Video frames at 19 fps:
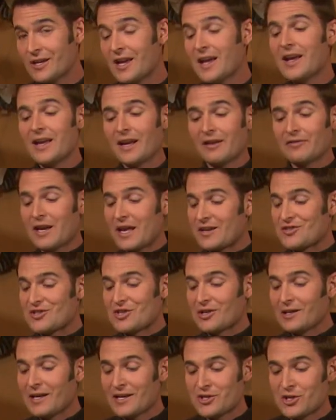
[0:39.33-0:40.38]
And I've got a
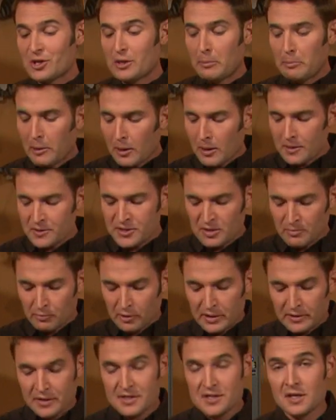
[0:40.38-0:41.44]
selection of parts to
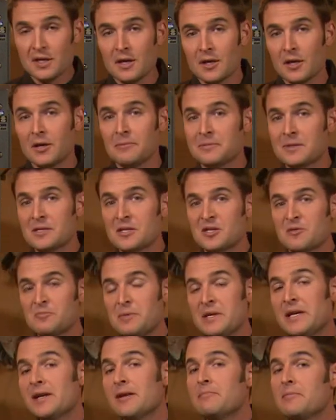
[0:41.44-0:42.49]
bring this gun up to
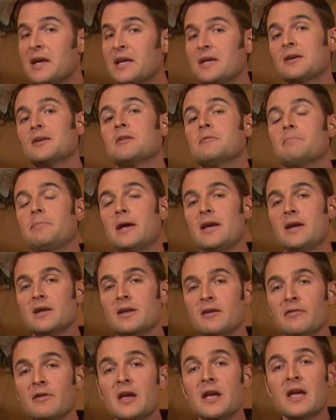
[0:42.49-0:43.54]
speed and make it
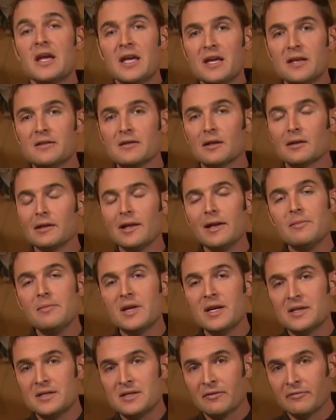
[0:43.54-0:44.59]
competitive in the
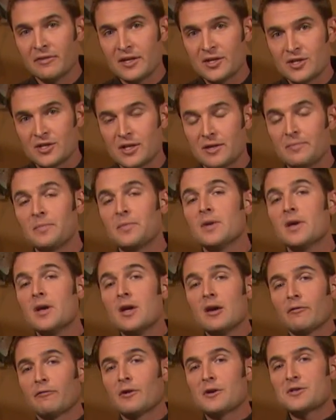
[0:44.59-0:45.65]
limited division.
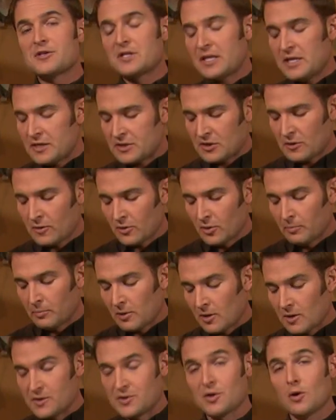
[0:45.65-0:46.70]
First, the internal
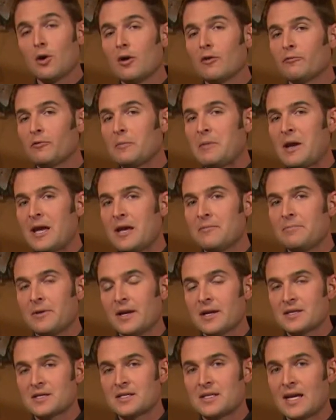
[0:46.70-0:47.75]
parts, all from
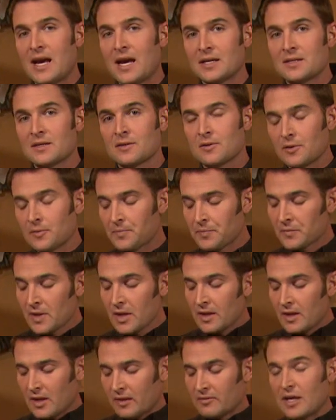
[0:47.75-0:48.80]
Apex Tactical.
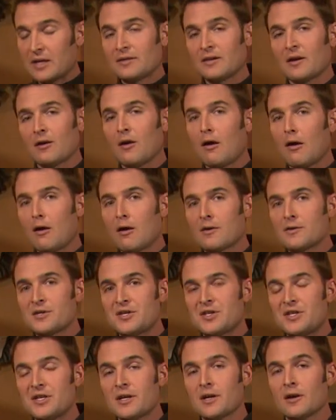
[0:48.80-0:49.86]
I've got their Hard
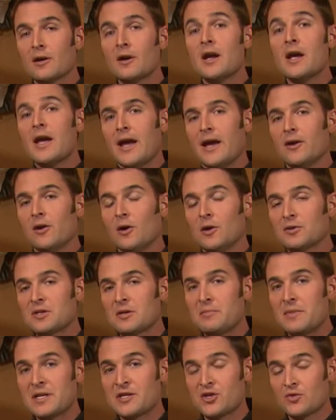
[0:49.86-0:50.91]
Sear and
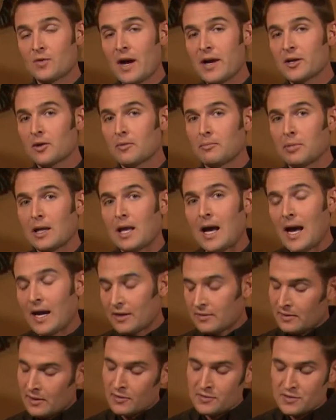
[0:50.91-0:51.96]
Ultimate Striker block,
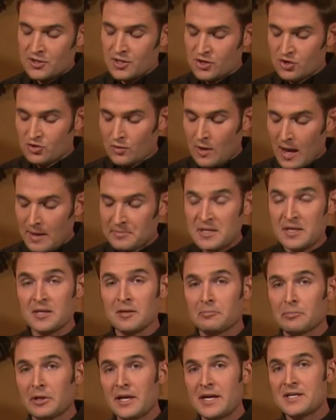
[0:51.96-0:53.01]
and those just dropped into
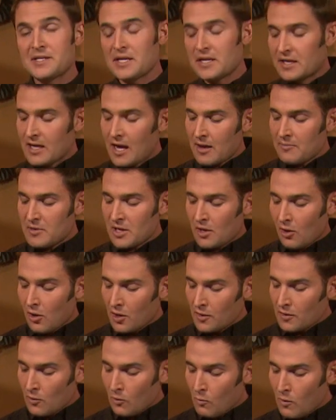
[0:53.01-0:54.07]
place and got me
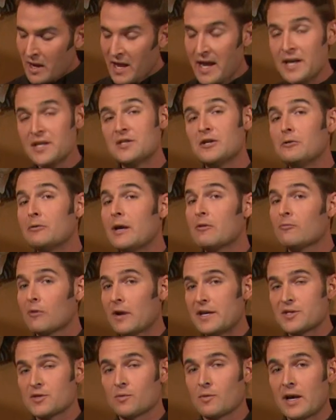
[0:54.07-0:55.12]
on the way to a
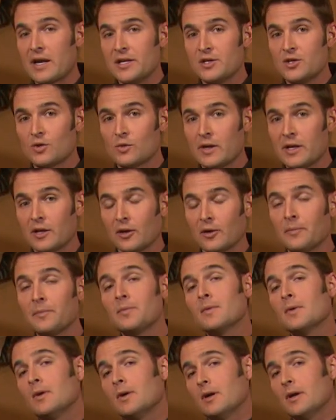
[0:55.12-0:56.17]
race-ready trigger.
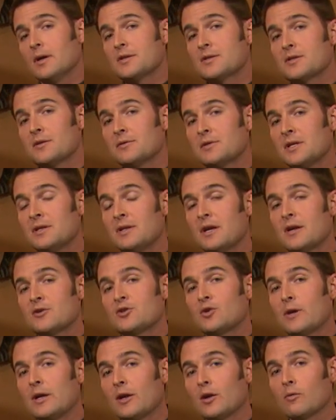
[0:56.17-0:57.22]
I also did their
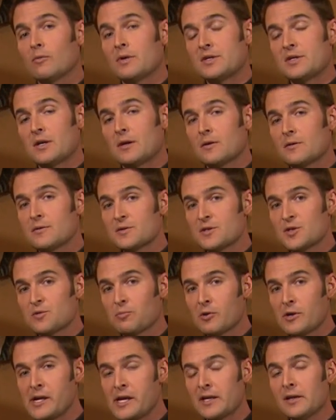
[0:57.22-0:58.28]
trigger return
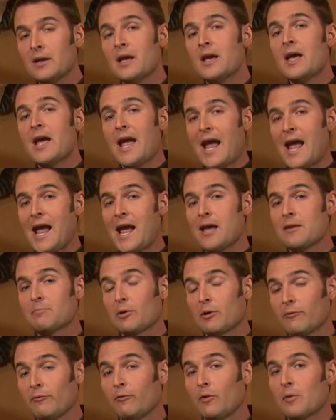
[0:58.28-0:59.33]
spring and
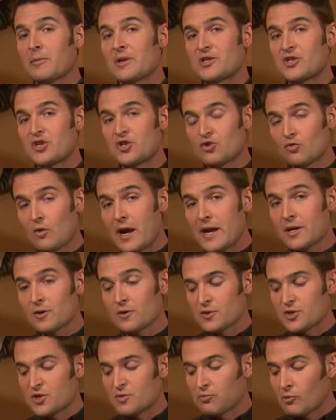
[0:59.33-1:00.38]
performance
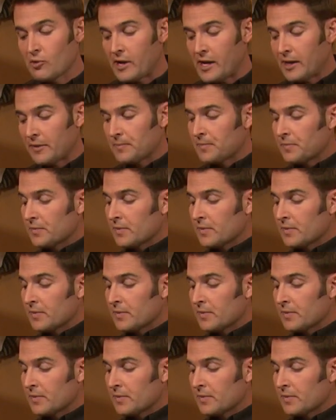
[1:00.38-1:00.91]
striker spring.